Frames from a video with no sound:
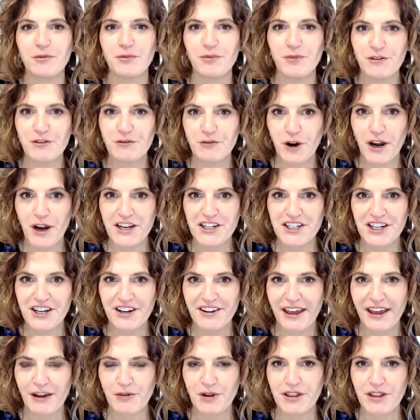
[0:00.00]
Before I
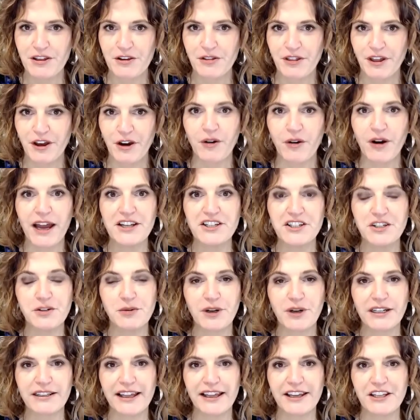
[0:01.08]
share that with you, though, I do
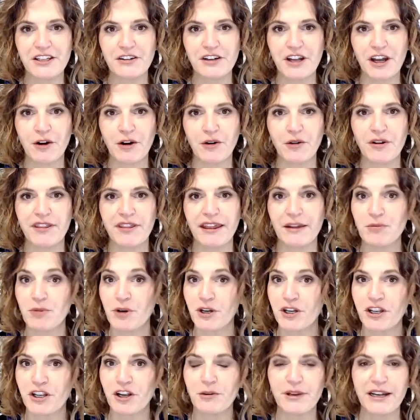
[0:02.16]
want to let you know that
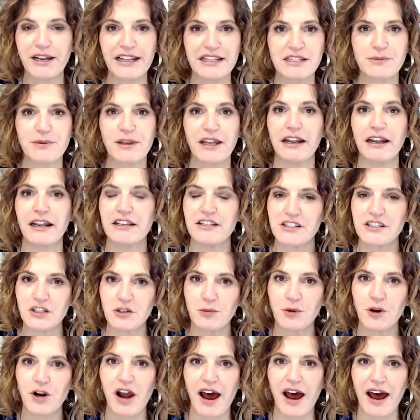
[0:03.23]
procurement has been a
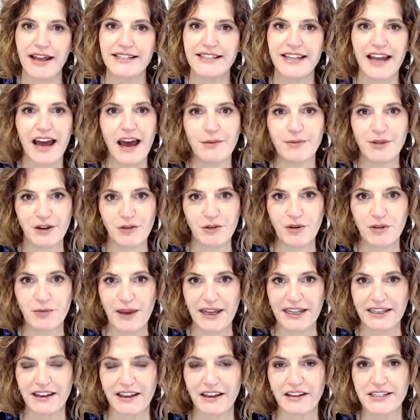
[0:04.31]
super hot topic with
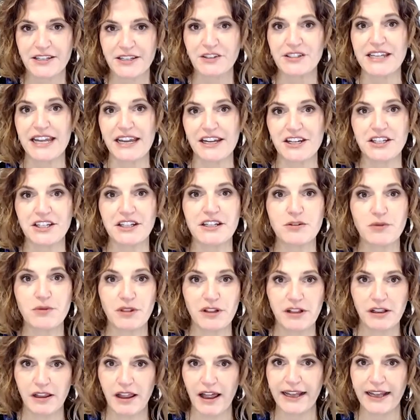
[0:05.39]
my consultations with
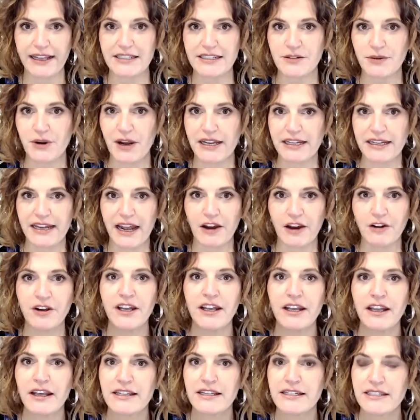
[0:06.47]
clients right now.
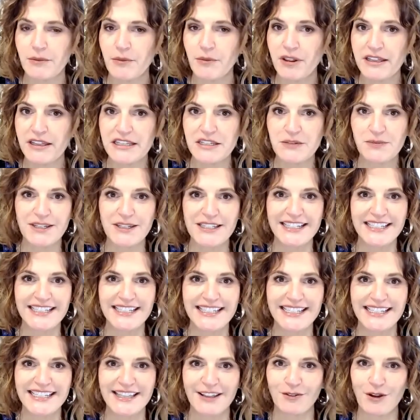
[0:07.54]
Some of these
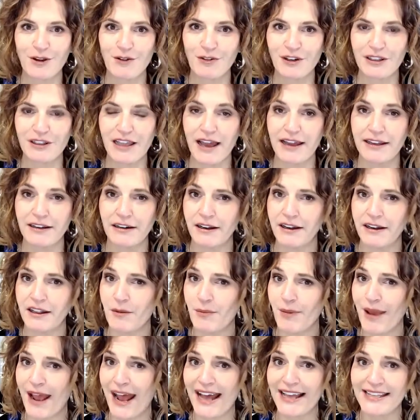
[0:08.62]
businesses that we've relied on in
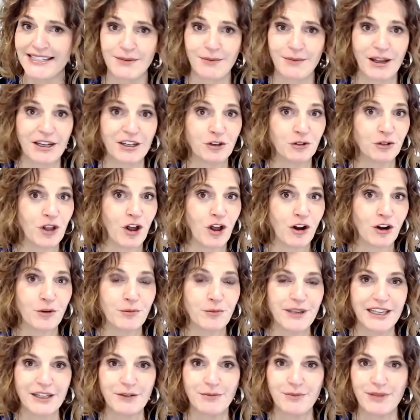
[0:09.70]
the past might no longer
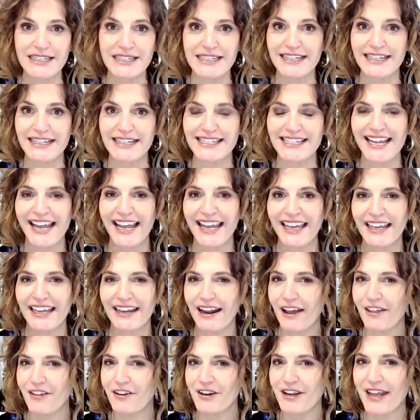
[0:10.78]
be in business. In
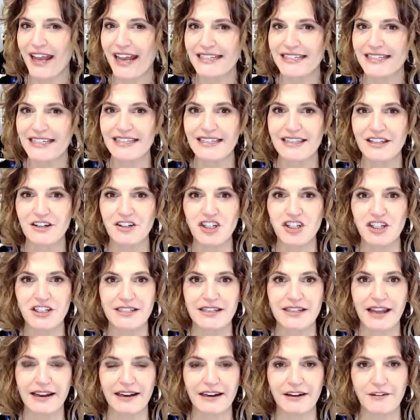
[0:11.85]
other cases, they're just
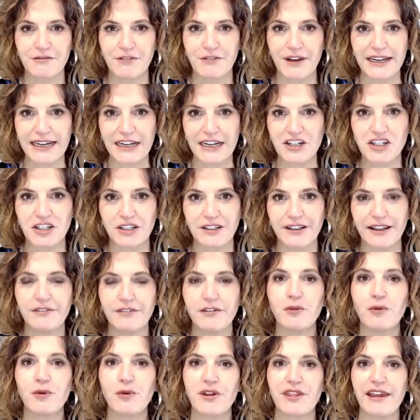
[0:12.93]
not at a financial
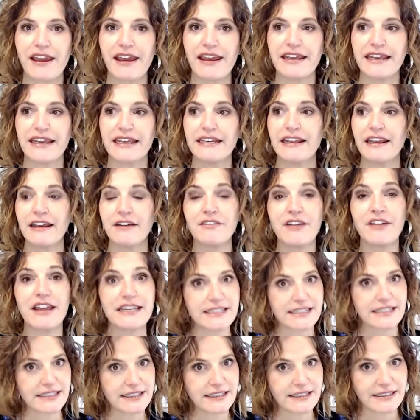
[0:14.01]
level where they can give
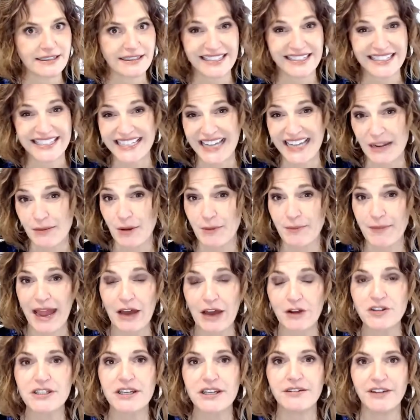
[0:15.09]
us the same
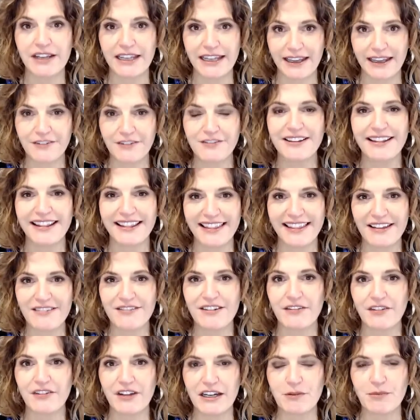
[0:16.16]
amount of a gift that they've
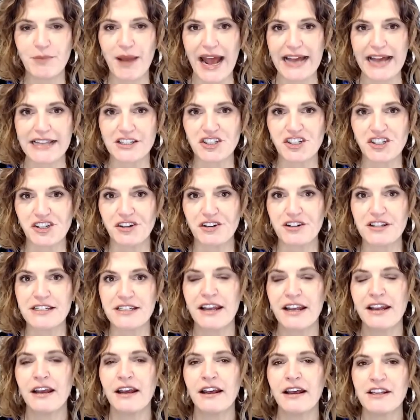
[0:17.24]
given in past years.
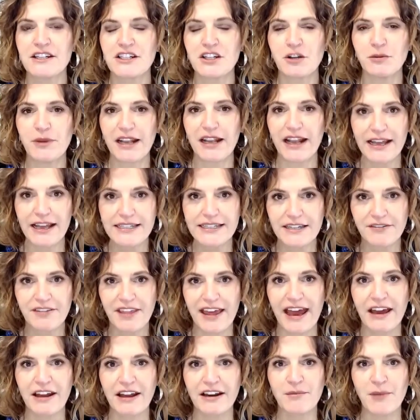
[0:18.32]
So, because of
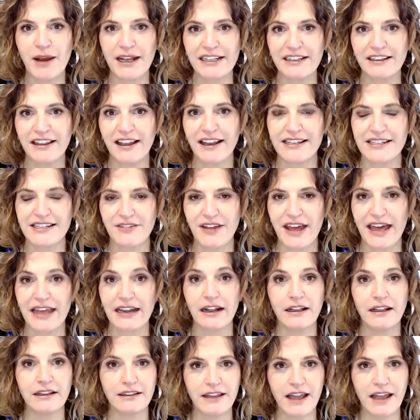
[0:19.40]
that, my clients have had
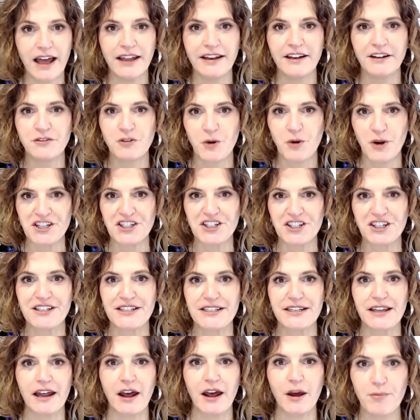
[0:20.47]
a lot of
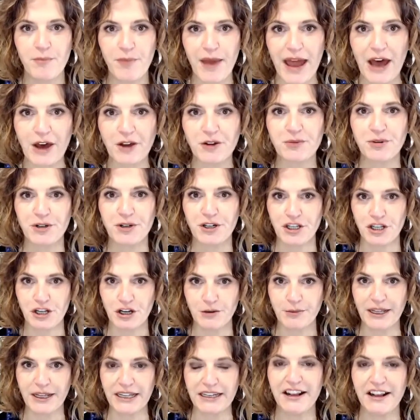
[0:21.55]
questions about
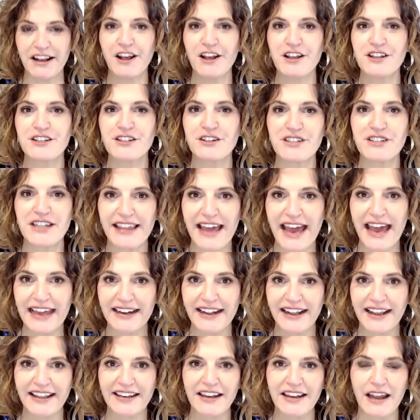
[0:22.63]
procurement. So, to that
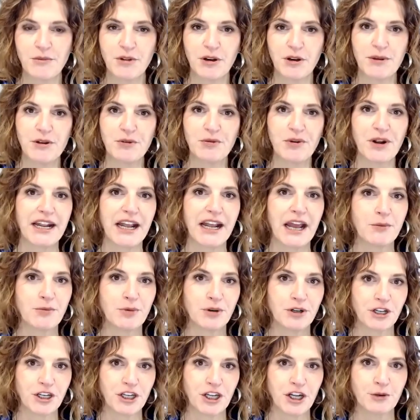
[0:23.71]
end, I'm going to be running a
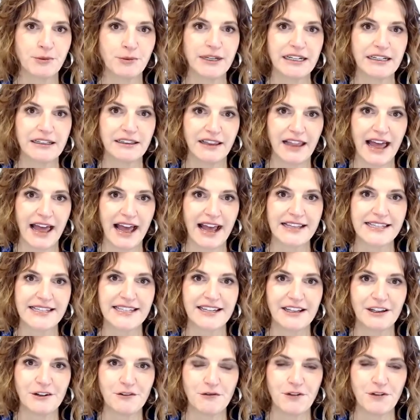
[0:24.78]
procurement class
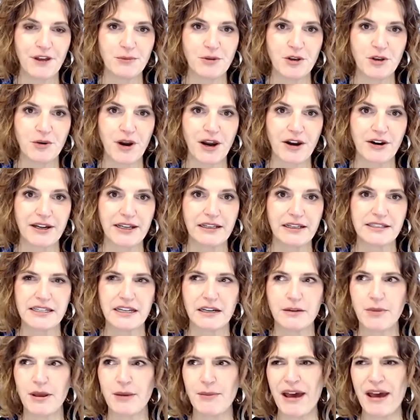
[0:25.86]
in February. It's going
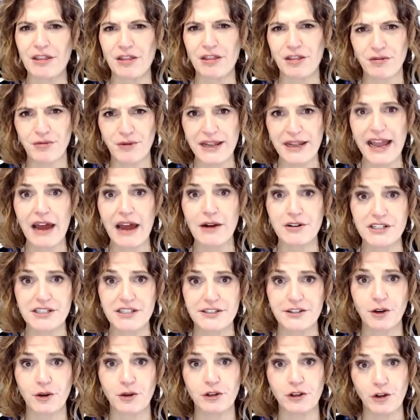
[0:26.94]
to be about three hours
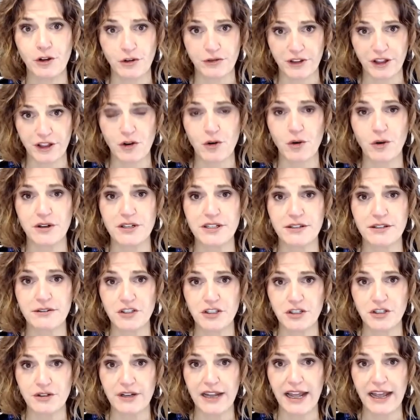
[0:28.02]
total over the course of
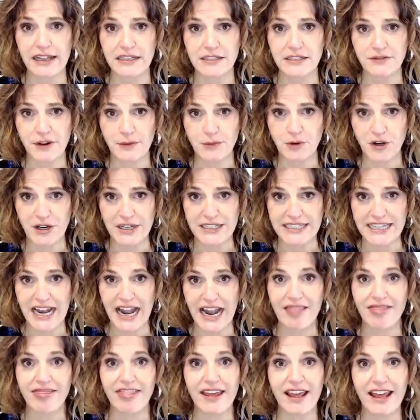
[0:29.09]
two days, February
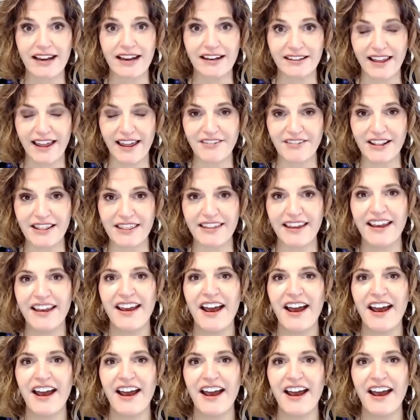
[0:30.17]
10th 10th and 11th.